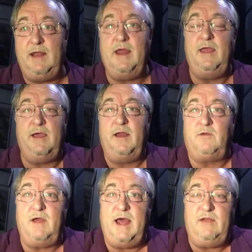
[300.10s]
now you got a
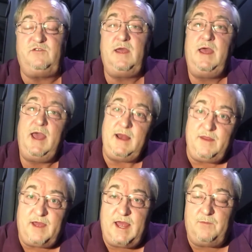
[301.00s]
crash, and now
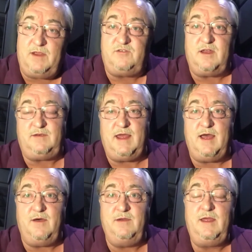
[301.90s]
the highway shut
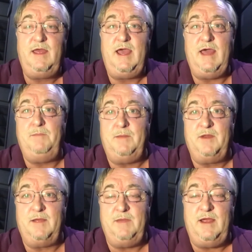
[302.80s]
down, and people
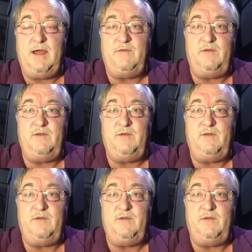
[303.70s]
like me are having